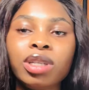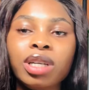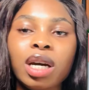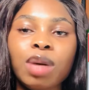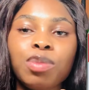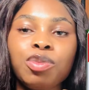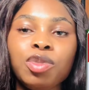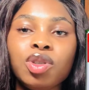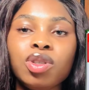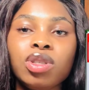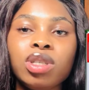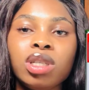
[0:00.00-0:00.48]

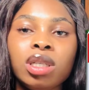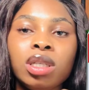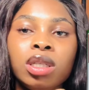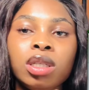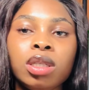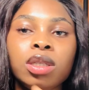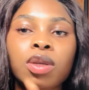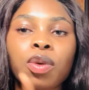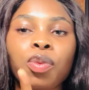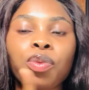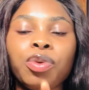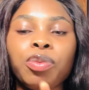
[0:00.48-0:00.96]
I'm using
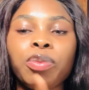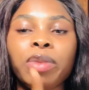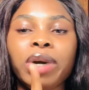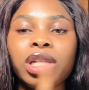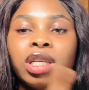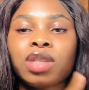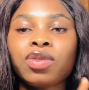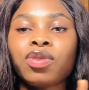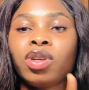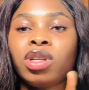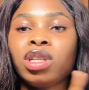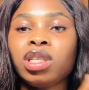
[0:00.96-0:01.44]
it with my
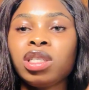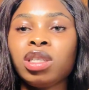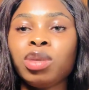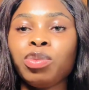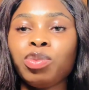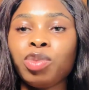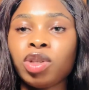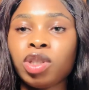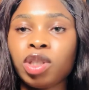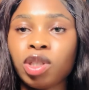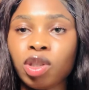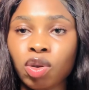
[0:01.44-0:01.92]
exfoliating
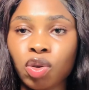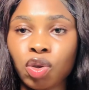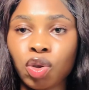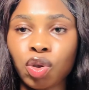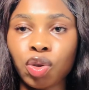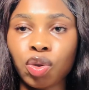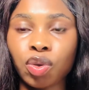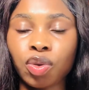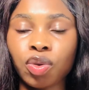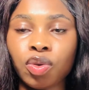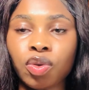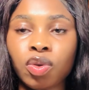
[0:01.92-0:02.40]
body
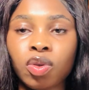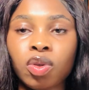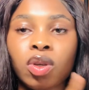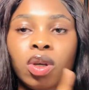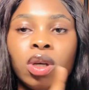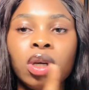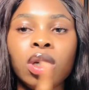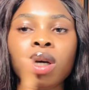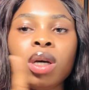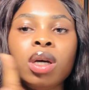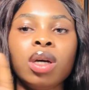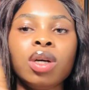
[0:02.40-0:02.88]
lotion.
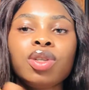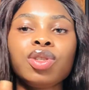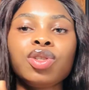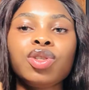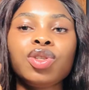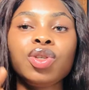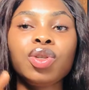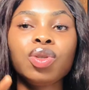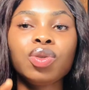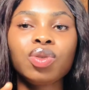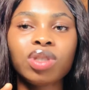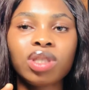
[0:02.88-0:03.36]

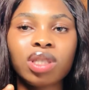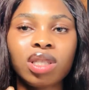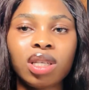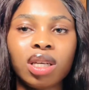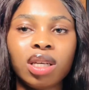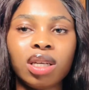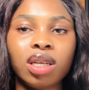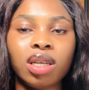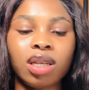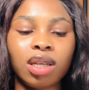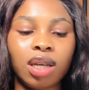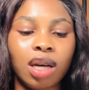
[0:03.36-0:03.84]

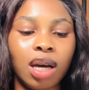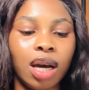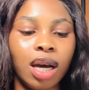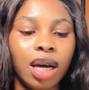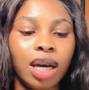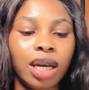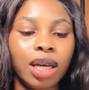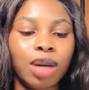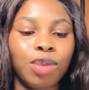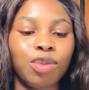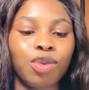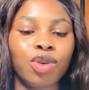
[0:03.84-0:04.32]
Tuesday,
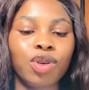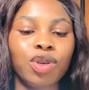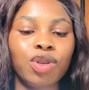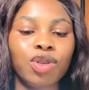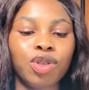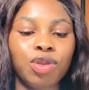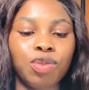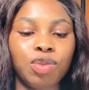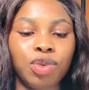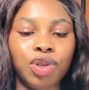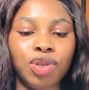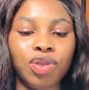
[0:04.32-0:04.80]
I am going
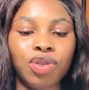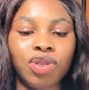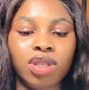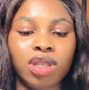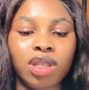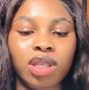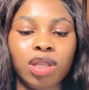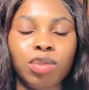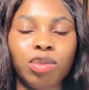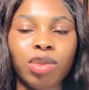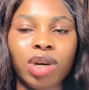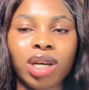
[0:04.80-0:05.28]
to be
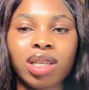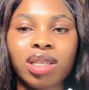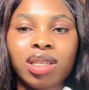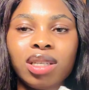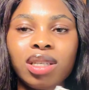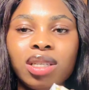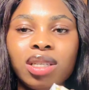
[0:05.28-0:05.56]
using my